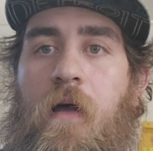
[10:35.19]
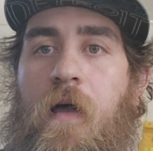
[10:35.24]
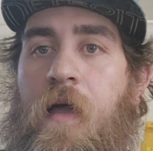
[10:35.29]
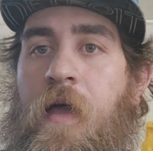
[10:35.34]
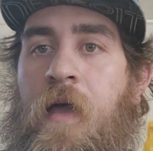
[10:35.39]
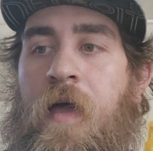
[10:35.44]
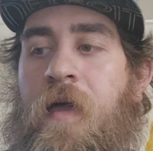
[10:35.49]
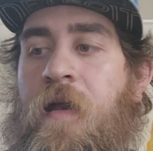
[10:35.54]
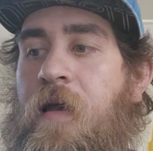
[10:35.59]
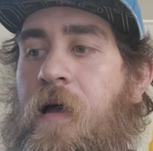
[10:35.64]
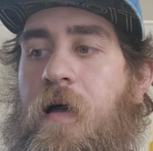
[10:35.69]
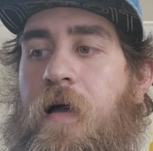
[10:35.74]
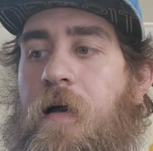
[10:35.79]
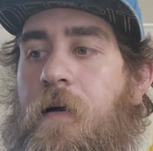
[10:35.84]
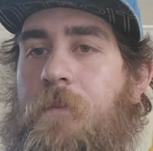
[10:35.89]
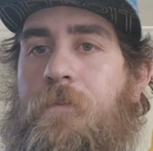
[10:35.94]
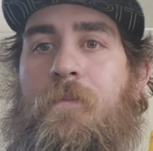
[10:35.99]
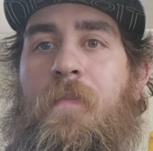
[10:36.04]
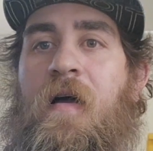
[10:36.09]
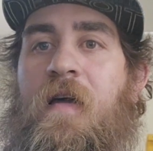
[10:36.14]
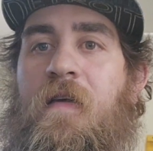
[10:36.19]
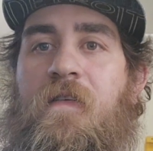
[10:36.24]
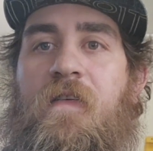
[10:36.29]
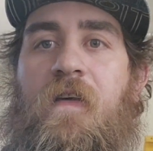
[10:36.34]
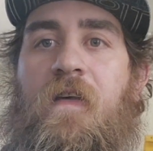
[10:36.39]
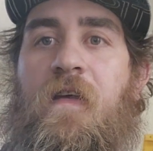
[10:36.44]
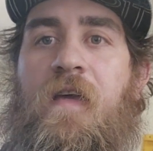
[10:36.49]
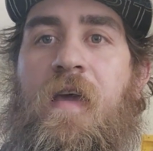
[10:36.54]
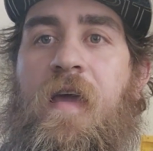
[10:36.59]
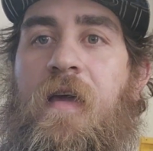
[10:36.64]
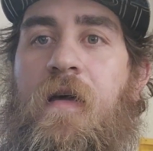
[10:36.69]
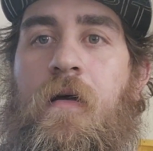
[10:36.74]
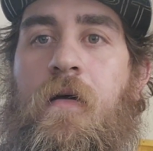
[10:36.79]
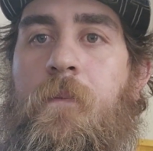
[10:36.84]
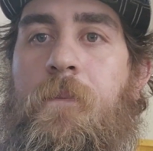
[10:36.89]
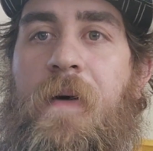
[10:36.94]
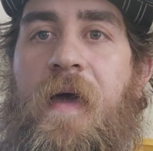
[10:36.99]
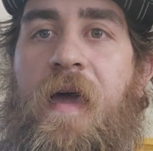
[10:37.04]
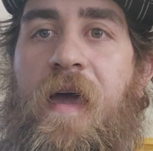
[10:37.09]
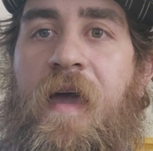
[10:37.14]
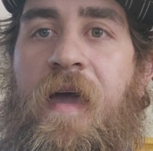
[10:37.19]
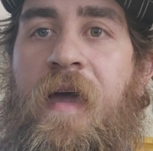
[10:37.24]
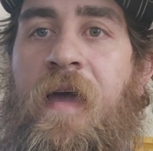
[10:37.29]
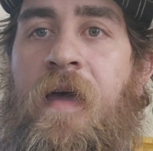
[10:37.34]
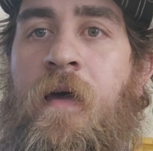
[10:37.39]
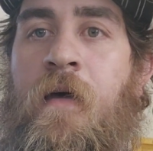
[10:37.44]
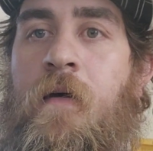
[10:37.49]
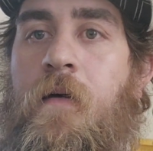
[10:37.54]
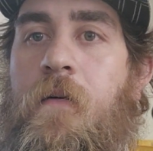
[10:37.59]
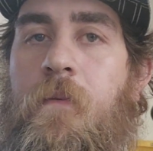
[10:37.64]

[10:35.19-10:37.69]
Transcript: And my city ain't going to pay